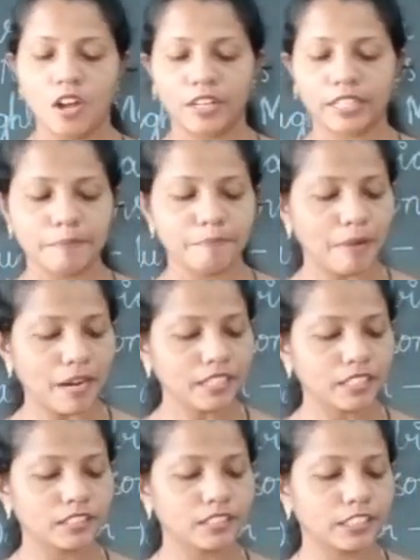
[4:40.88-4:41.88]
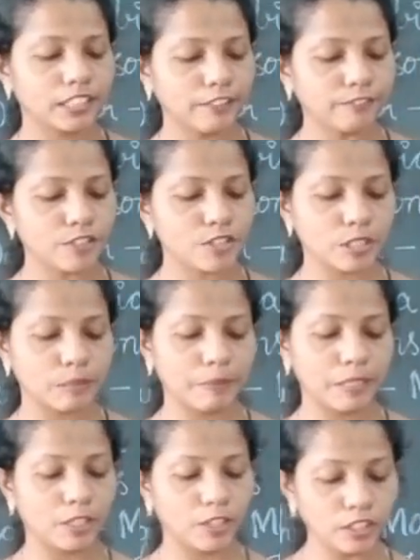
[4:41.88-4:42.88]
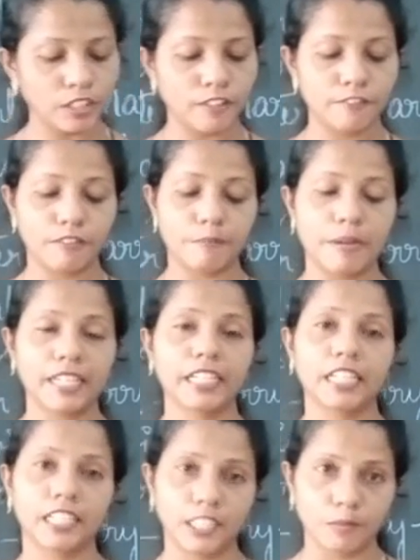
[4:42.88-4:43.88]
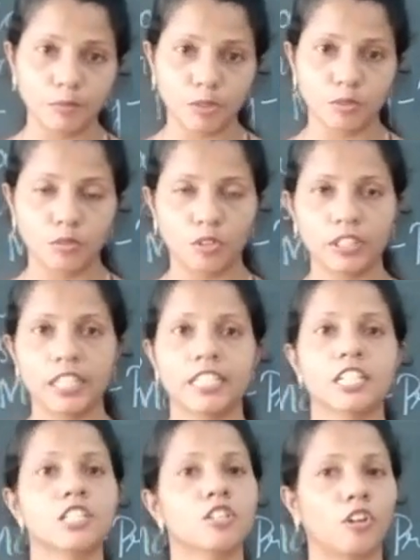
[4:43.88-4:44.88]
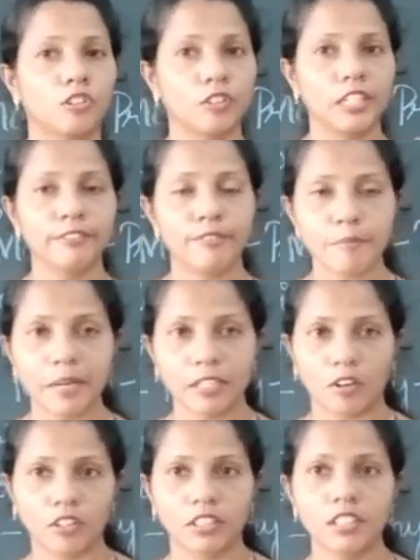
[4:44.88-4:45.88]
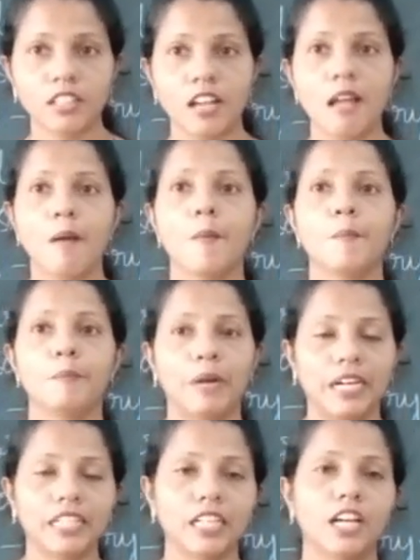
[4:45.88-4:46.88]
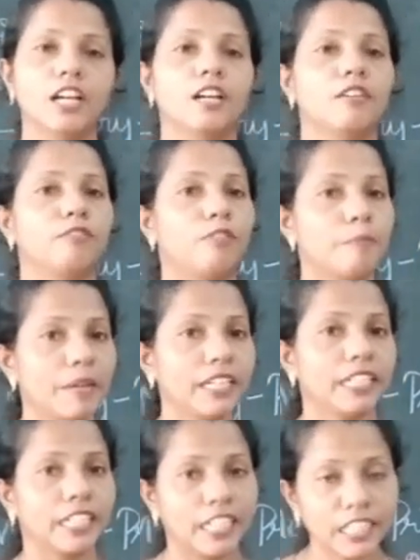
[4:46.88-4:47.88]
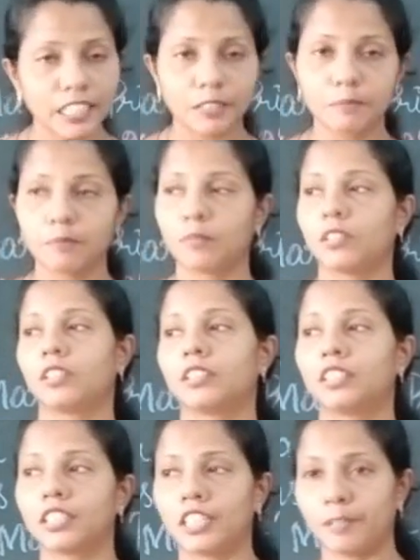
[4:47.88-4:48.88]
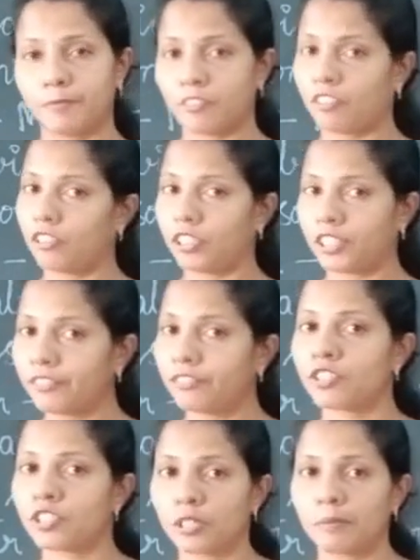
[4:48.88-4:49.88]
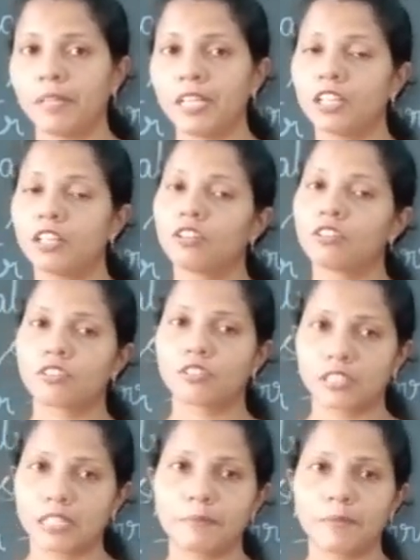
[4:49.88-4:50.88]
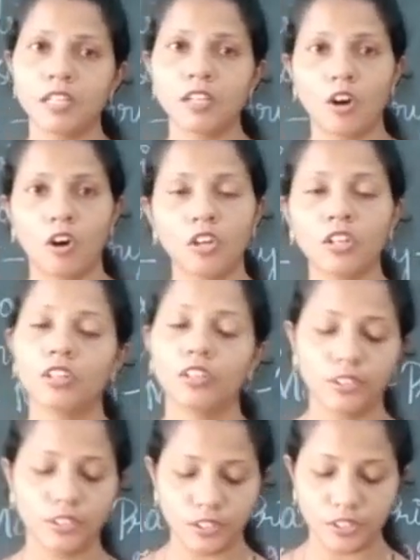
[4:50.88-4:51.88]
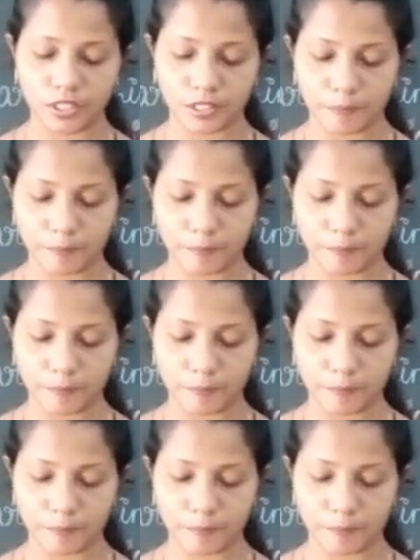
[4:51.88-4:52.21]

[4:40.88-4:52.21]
Okay, but the gift should be good for my kingdom too. Okay, it is not only for my daughter, but for my kingdom the gift should be suitable or good.